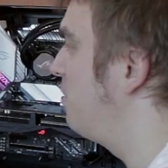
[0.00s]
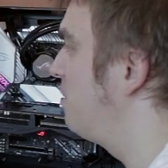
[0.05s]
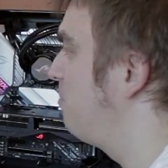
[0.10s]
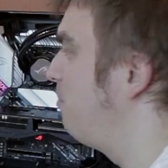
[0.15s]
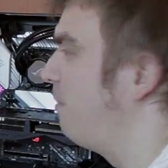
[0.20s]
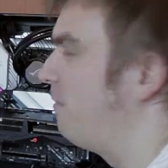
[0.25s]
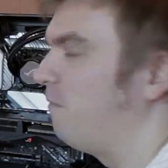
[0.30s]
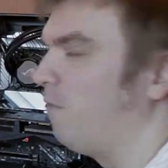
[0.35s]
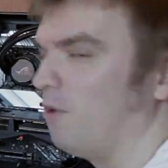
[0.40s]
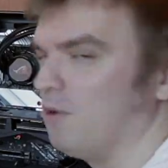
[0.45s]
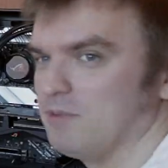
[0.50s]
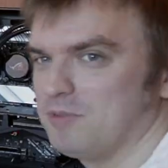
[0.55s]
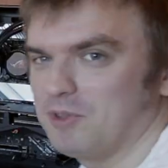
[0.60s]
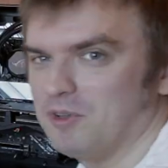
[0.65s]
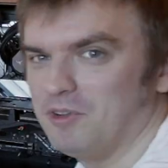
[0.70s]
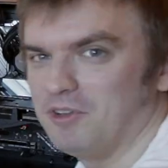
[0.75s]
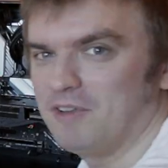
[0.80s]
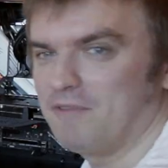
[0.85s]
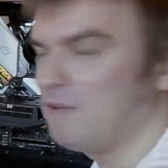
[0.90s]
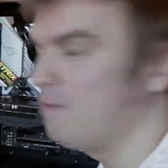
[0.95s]
it performs
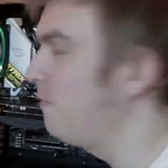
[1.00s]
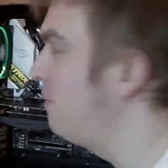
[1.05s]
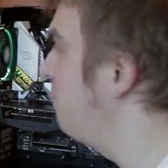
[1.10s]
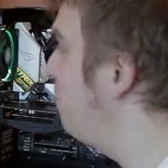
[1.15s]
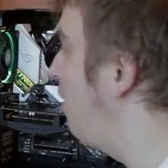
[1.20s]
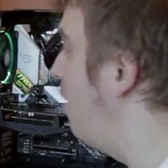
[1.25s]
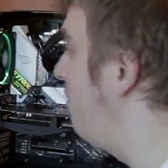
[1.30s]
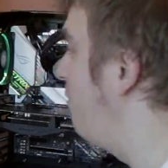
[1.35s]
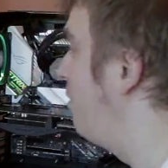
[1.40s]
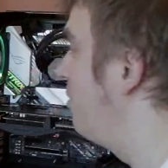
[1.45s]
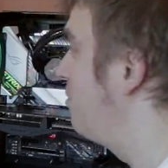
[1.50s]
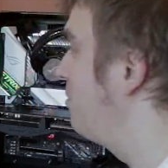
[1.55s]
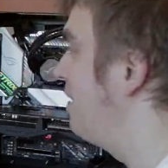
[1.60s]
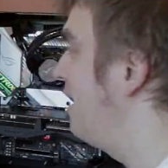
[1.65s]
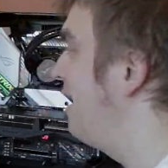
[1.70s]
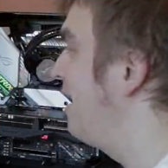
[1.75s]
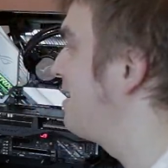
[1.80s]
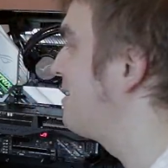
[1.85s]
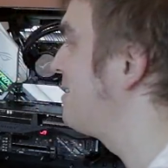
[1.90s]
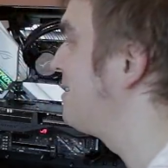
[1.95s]
on the 5500
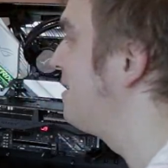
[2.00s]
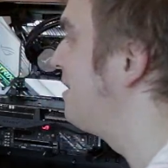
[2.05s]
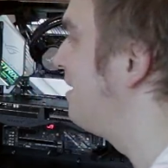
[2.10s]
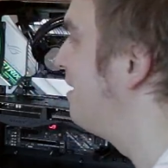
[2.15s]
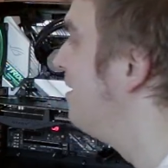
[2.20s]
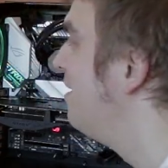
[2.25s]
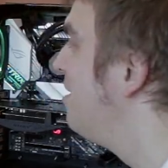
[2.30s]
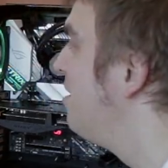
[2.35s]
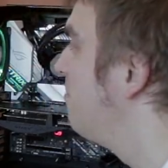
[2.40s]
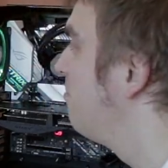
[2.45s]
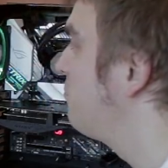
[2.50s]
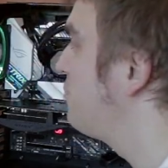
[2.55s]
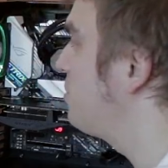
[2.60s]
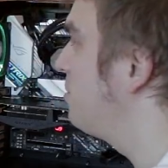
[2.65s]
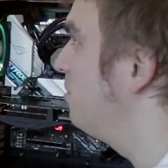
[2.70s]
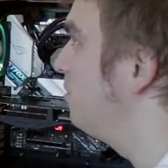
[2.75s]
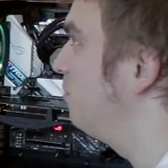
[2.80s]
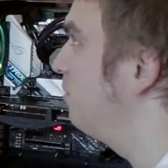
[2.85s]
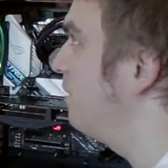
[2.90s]
XT. So